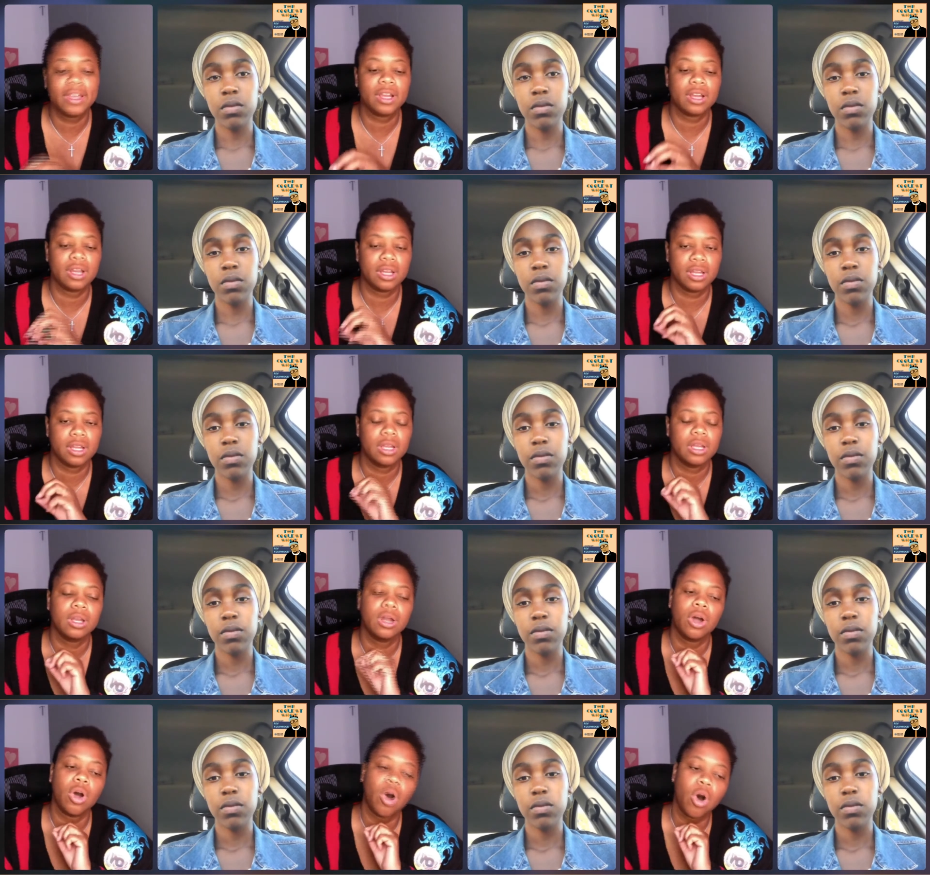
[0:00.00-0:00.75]

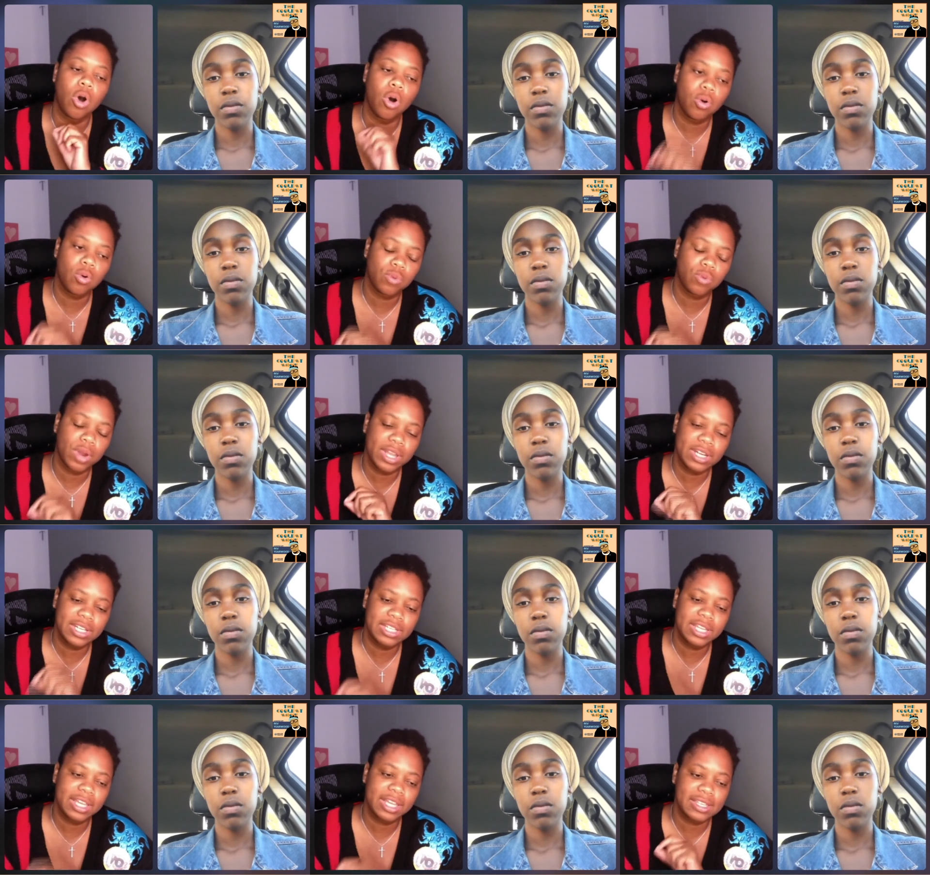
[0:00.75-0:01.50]
Speaker 1: their
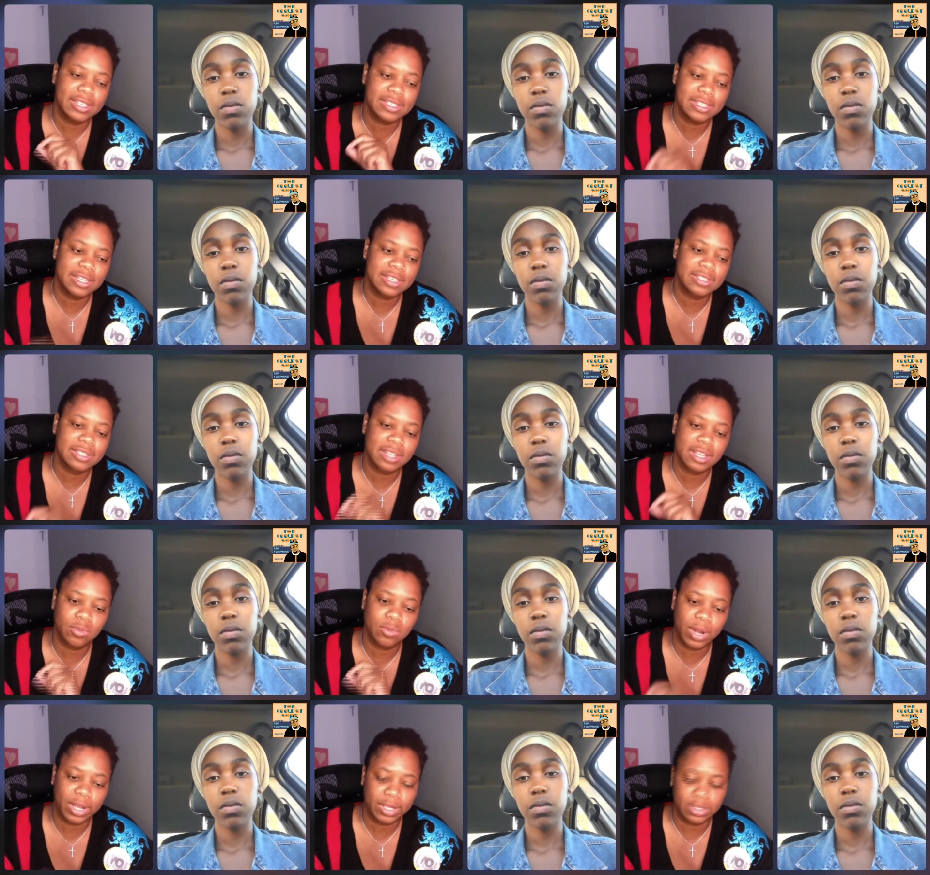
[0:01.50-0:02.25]
already
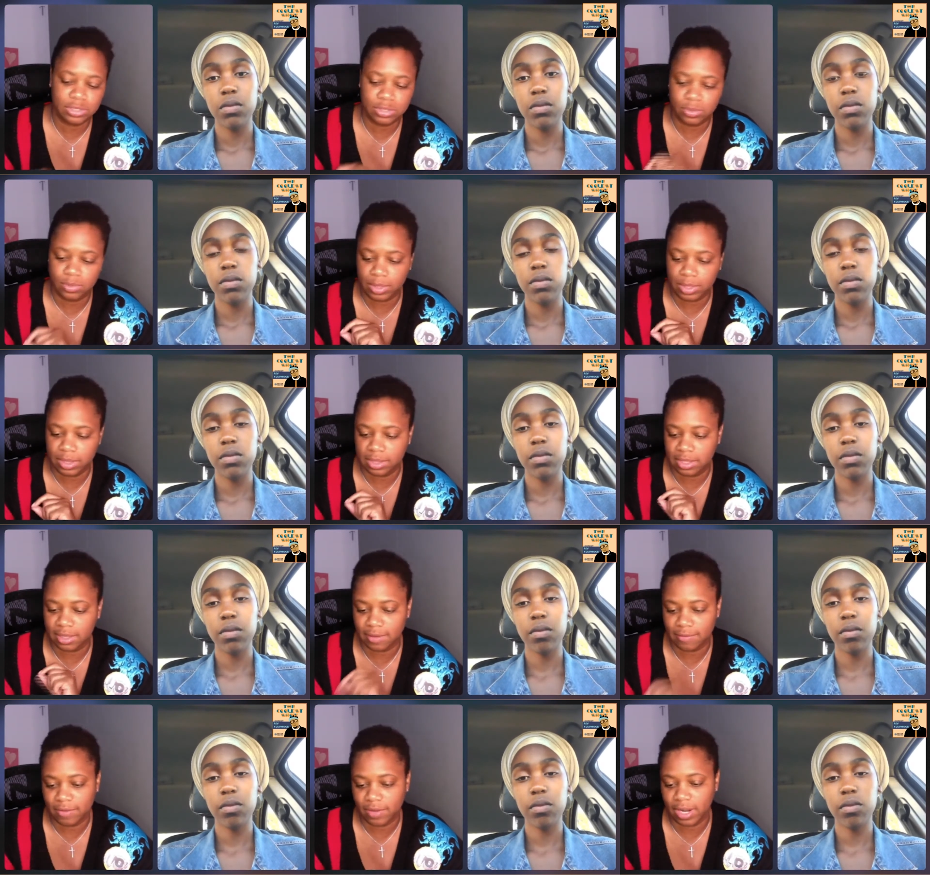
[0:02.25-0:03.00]
existing right
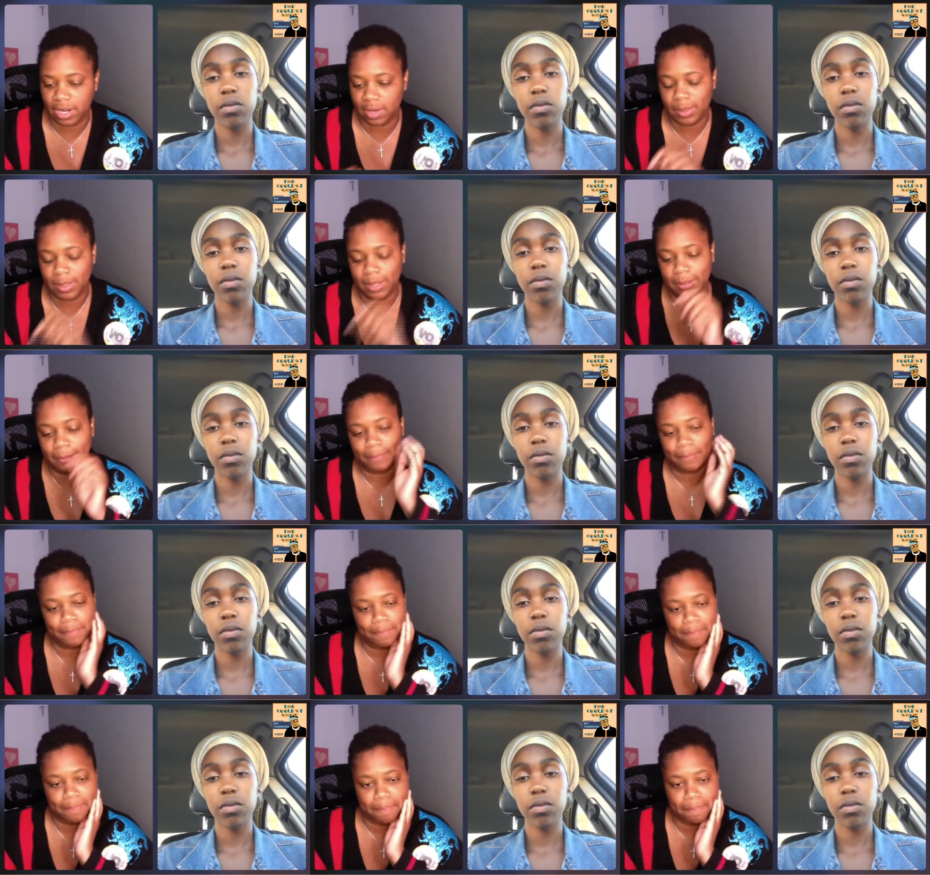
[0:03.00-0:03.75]
to the
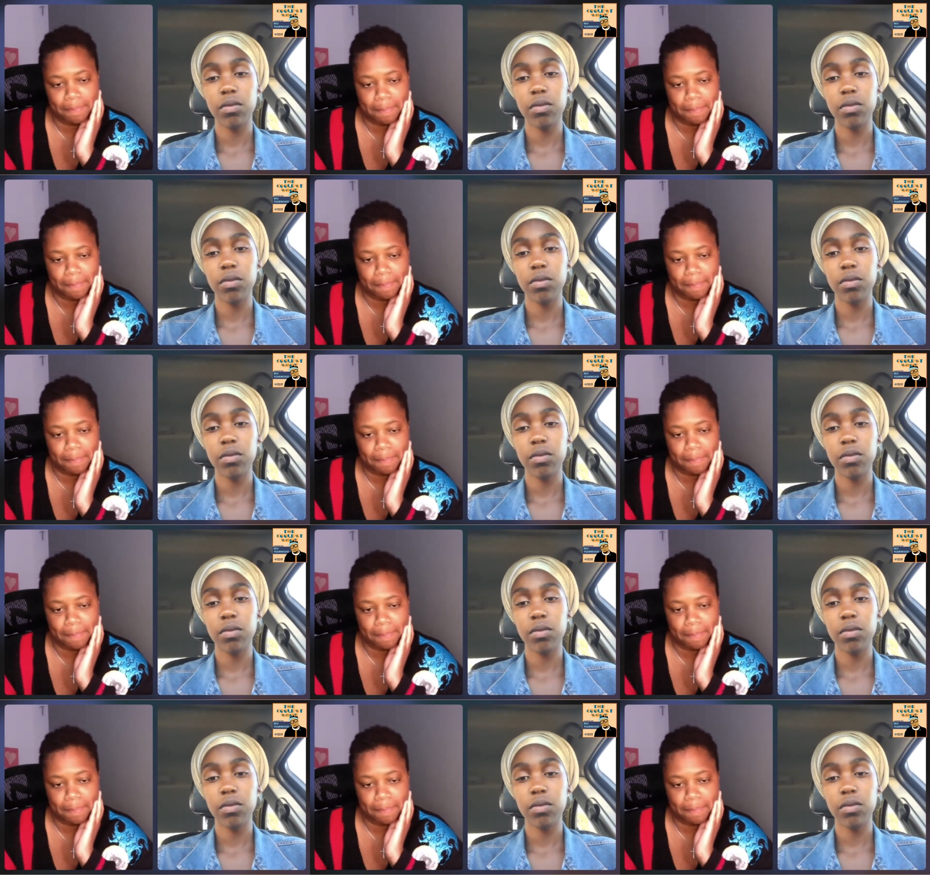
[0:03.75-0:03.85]
environment?